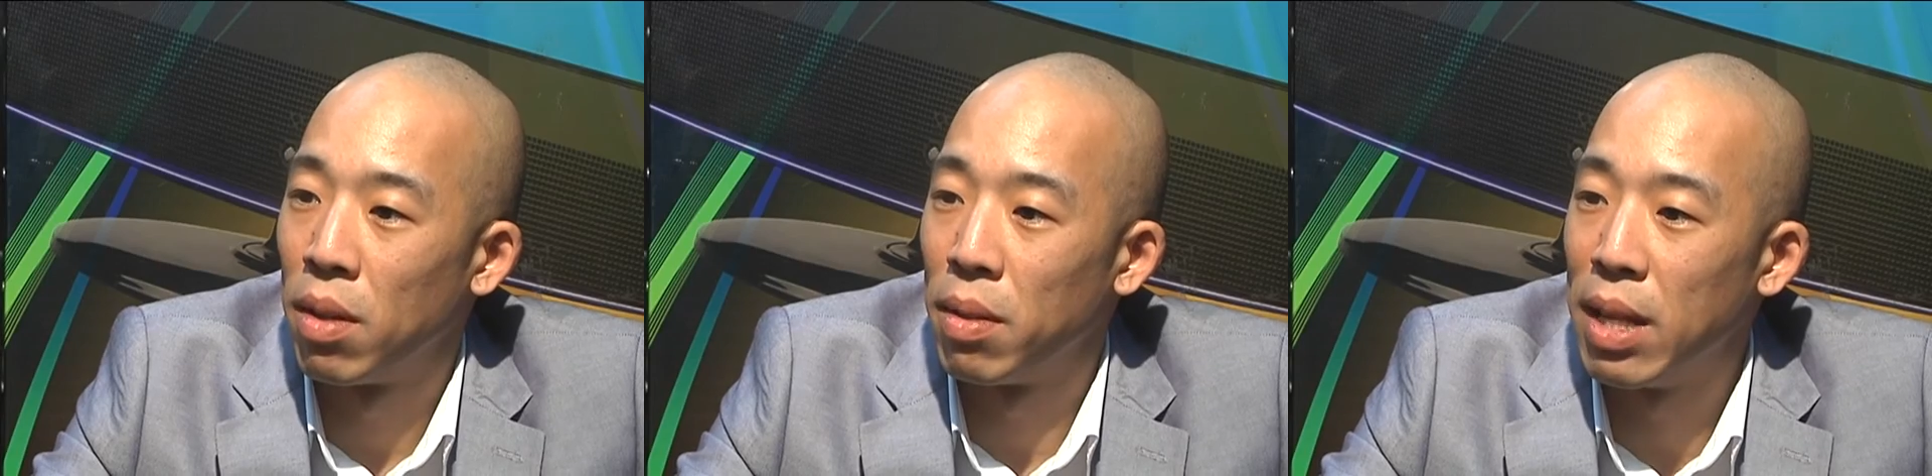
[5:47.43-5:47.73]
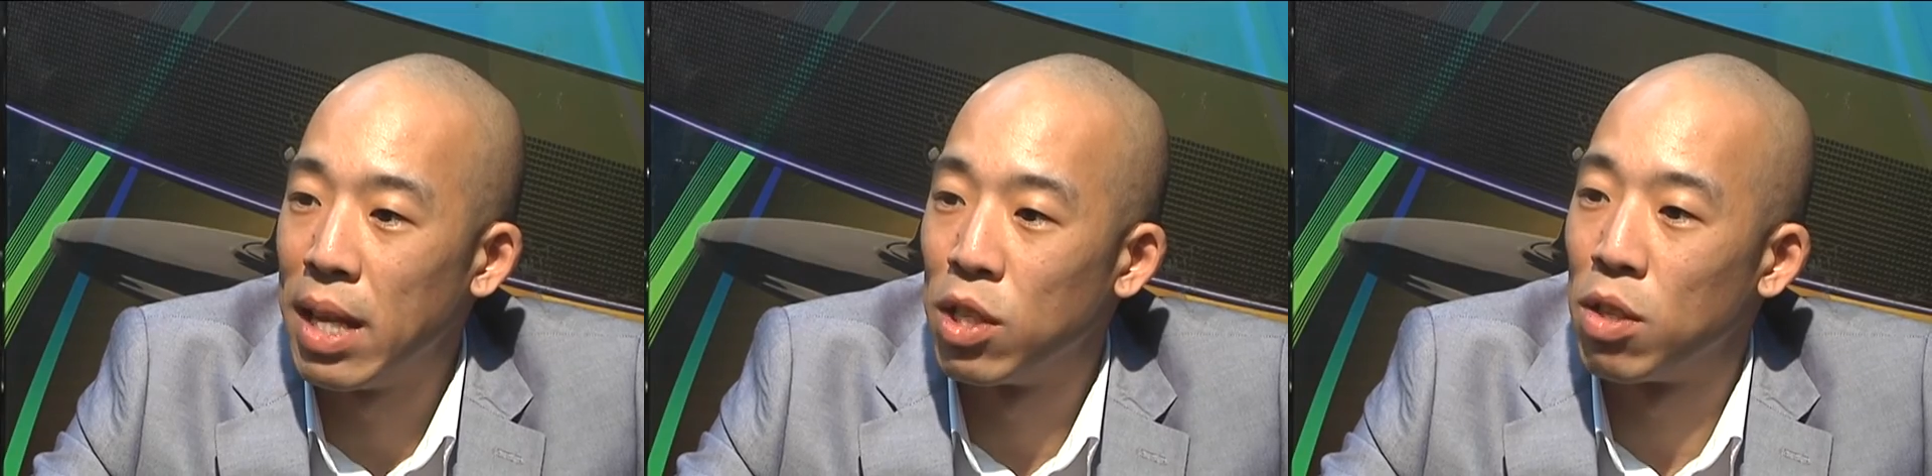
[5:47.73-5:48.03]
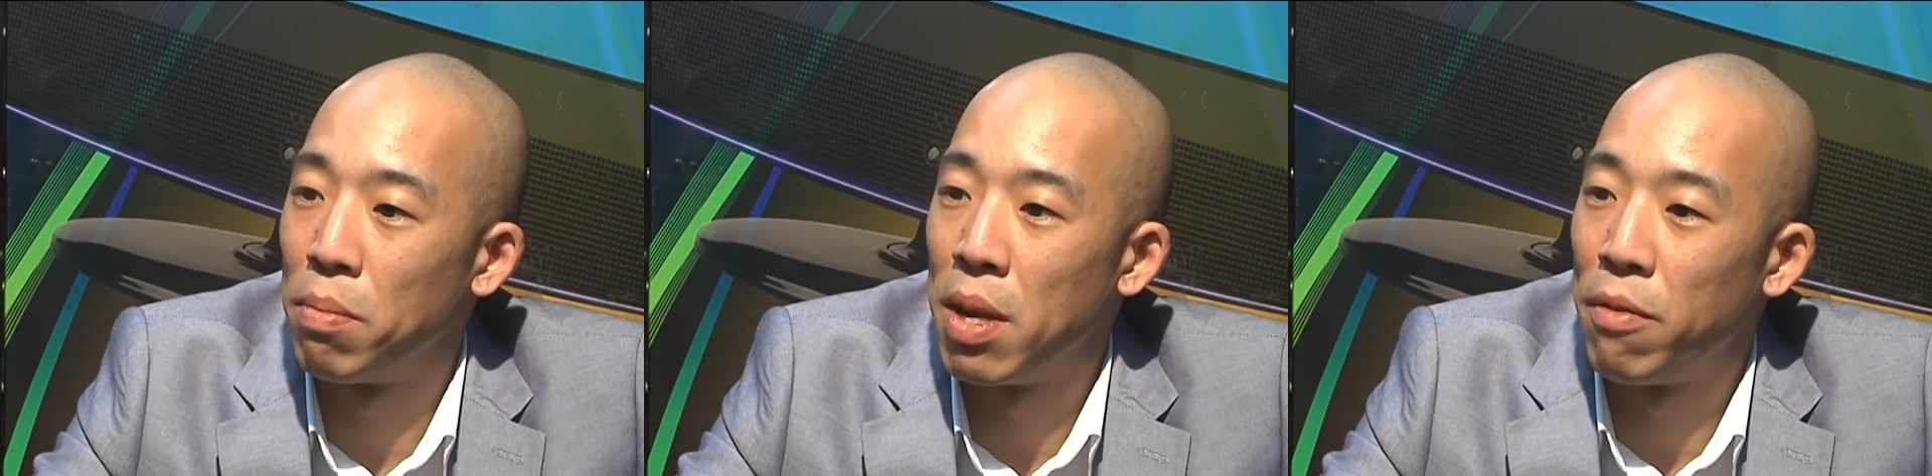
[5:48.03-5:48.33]
needs
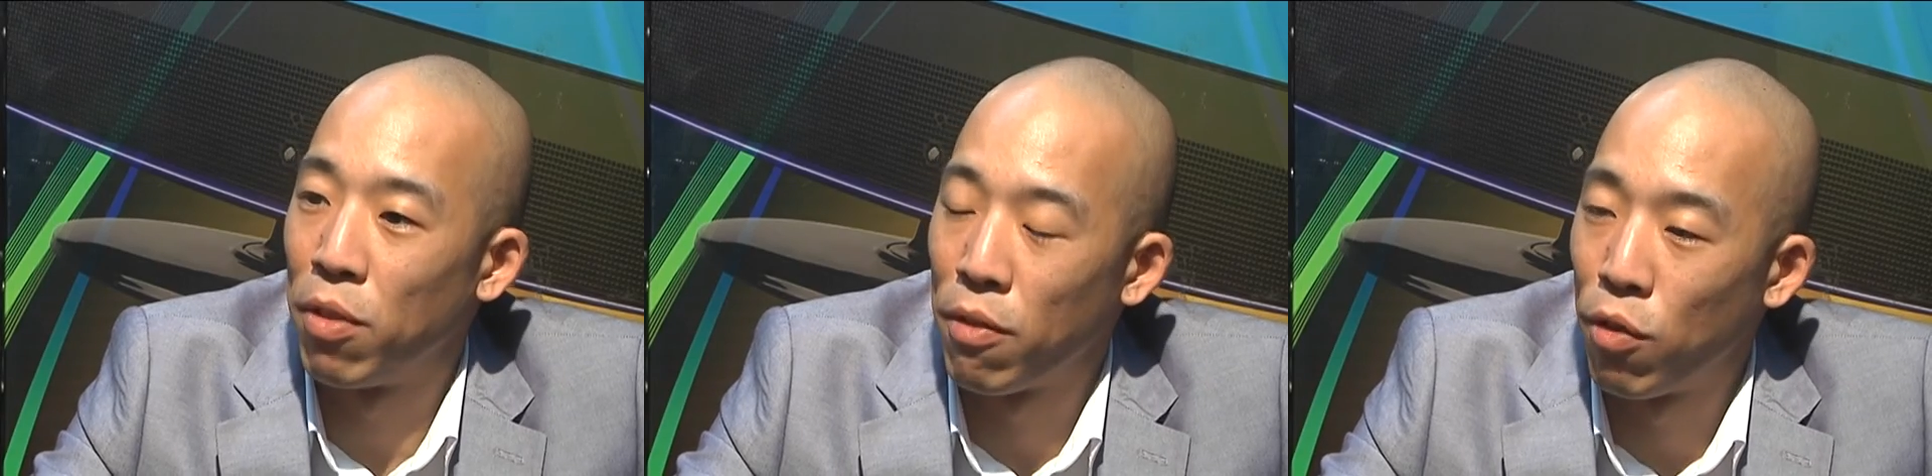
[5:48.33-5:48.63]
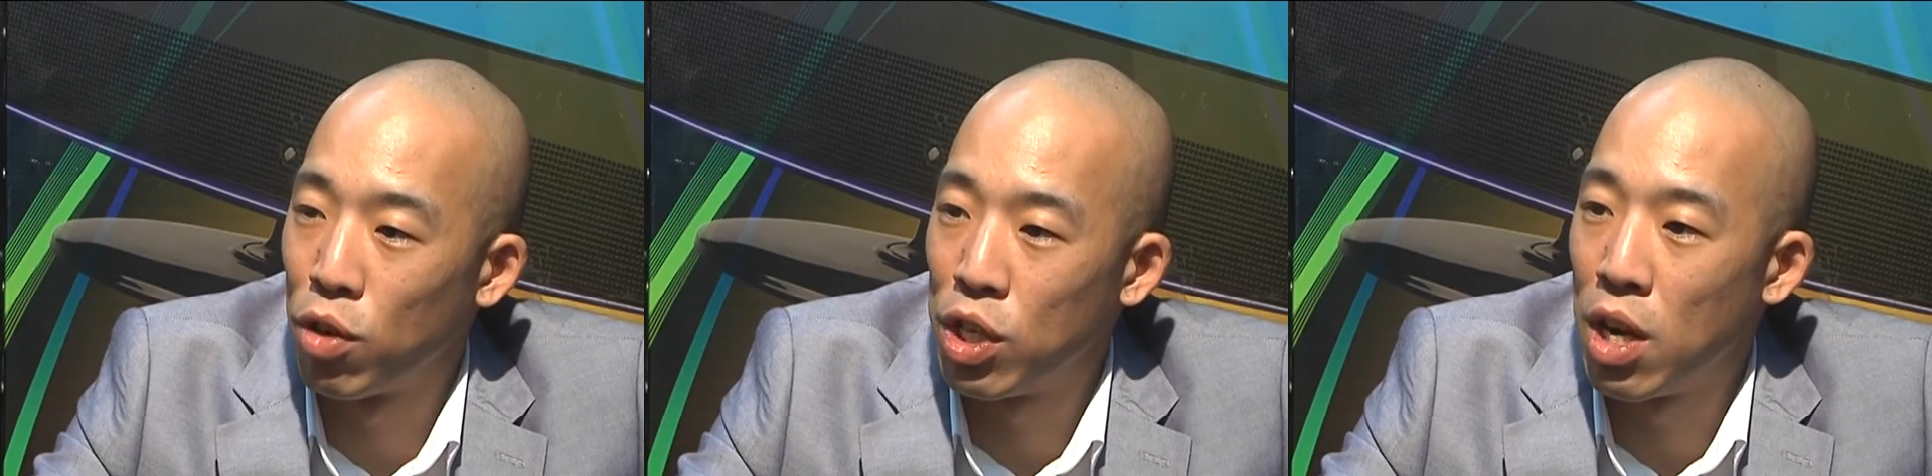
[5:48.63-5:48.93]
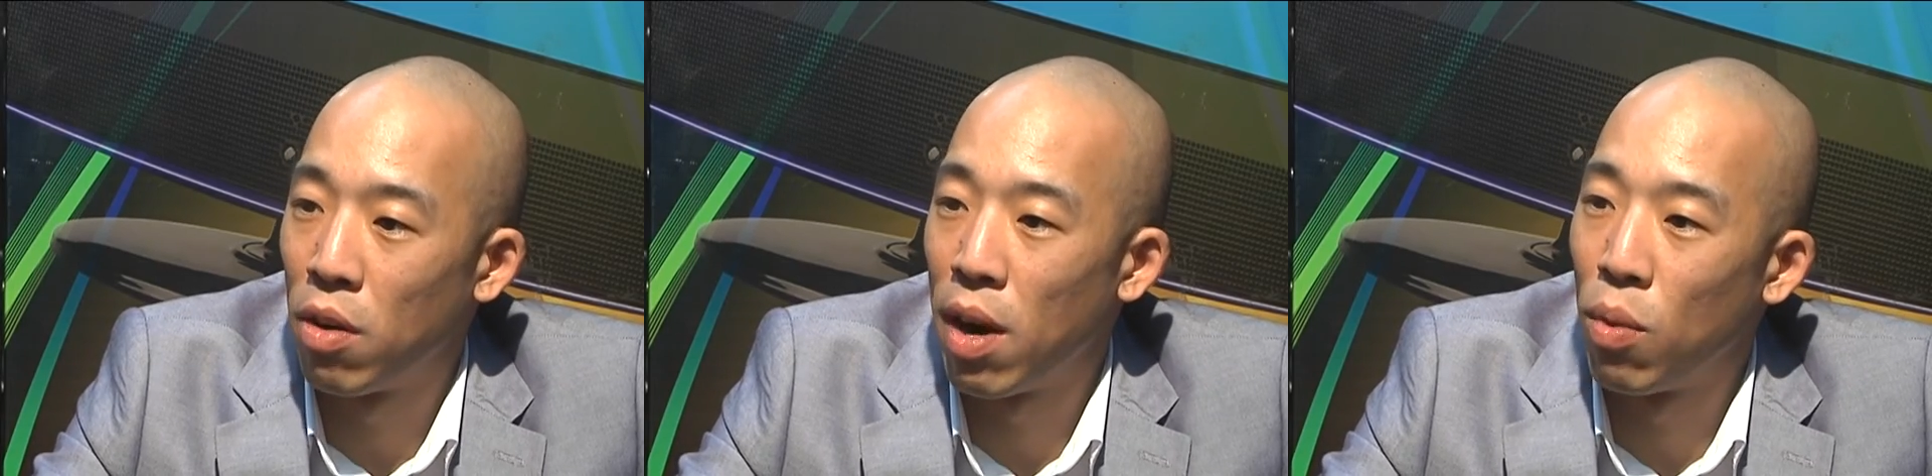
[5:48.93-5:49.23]
to be for the first
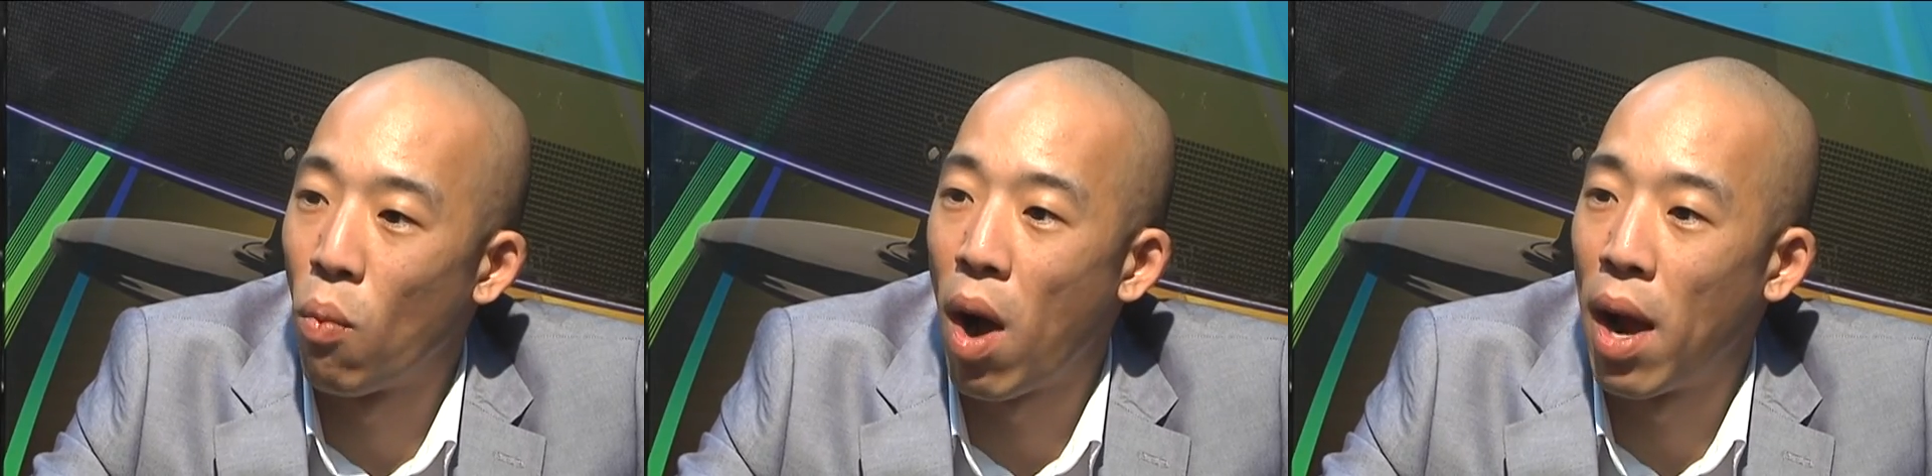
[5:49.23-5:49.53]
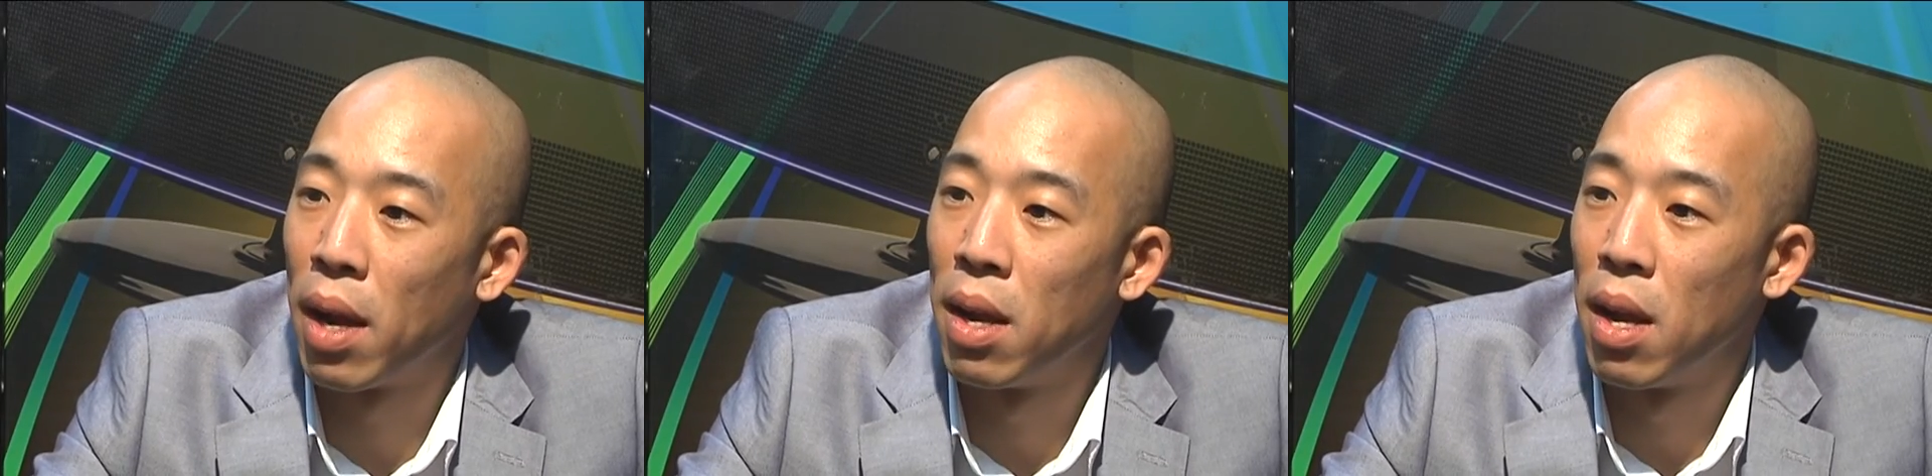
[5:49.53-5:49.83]
year and why.